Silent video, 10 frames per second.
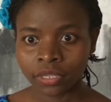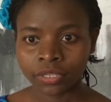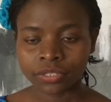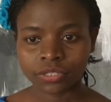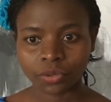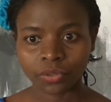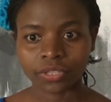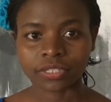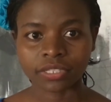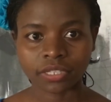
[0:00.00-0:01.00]
So
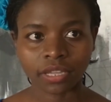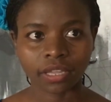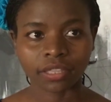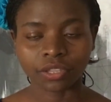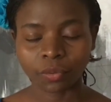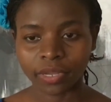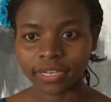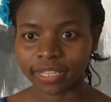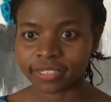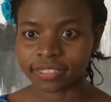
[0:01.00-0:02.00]
the
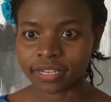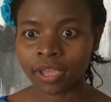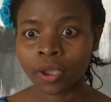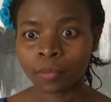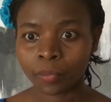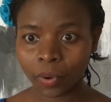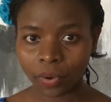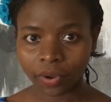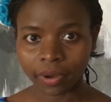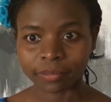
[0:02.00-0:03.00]
UN-GEST
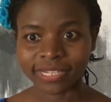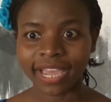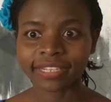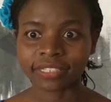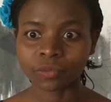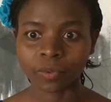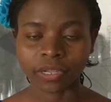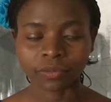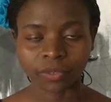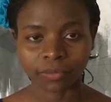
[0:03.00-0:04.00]
program tied in
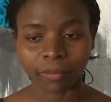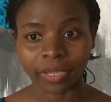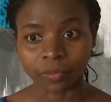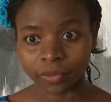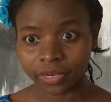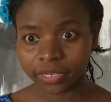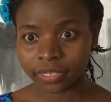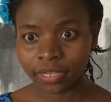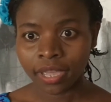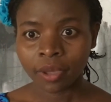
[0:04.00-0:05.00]
well with my work
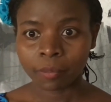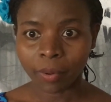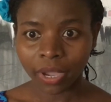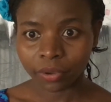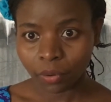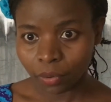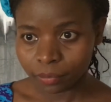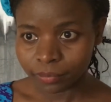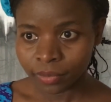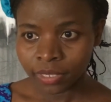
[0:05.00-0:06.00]
back
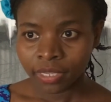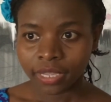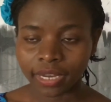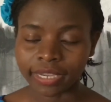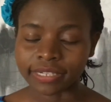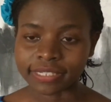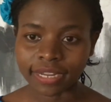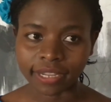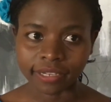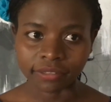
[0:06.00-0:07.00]
home, and
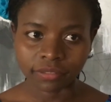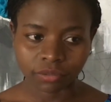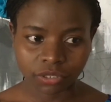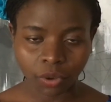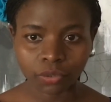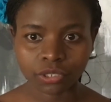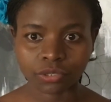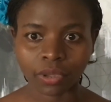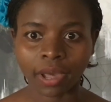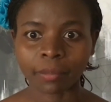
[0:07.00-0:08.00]
I sought to
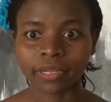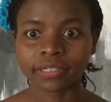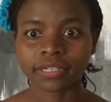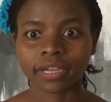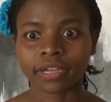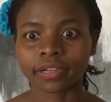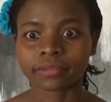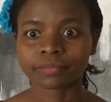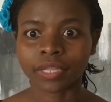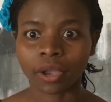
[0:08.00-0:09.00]
come and
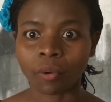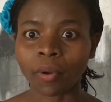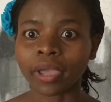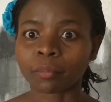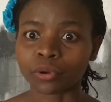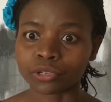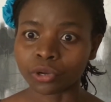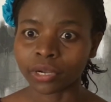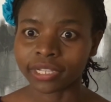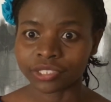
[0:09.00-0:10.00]
acquire more
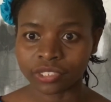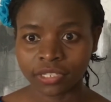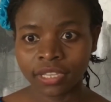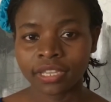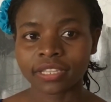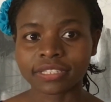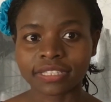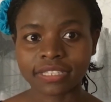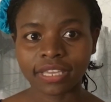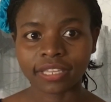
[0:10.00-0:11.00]
knowledge and
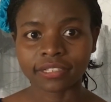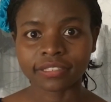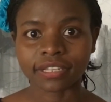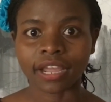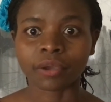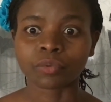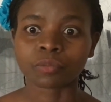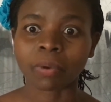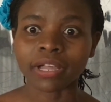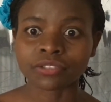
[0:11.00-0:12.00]
skills that I would
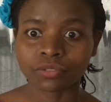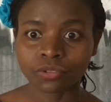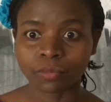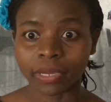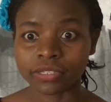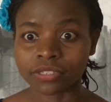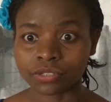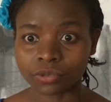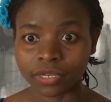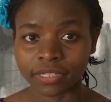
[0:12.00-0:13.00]
pass on to my
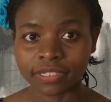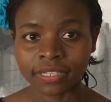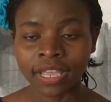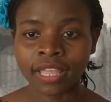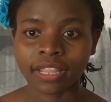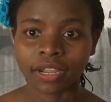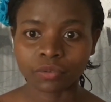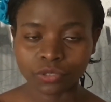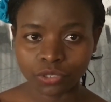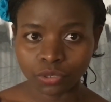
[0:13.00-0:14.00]
students, that I
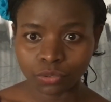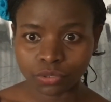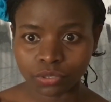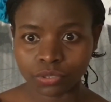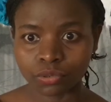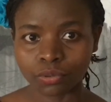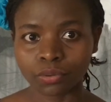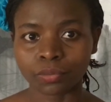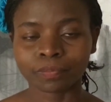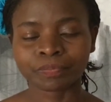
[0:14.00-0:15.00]
would use
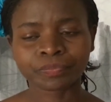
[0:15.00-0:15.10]
to